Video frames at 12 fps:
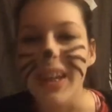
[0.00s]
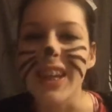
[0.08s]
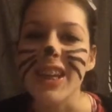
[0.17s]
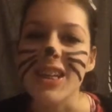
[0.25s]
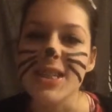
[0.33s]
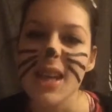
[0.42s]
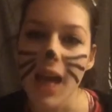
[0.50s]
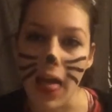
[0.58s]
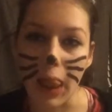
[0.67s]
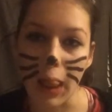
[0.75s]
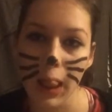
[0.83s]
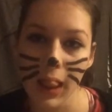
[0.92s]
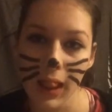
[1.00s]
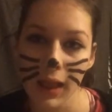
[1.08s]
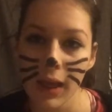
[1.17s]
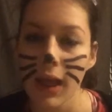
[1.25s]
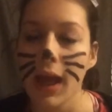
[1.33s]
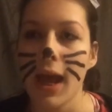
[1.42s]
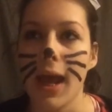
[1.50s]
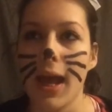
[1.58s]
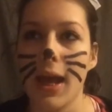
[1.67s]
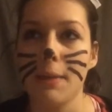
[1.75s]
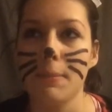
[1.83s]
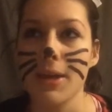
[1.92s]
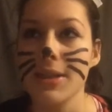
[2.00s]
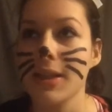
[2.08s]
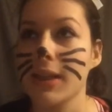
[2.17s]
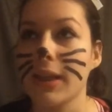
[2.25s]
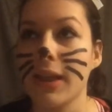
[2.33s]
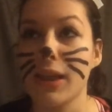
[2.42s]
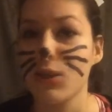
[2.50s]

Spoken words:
It is hell. And basically,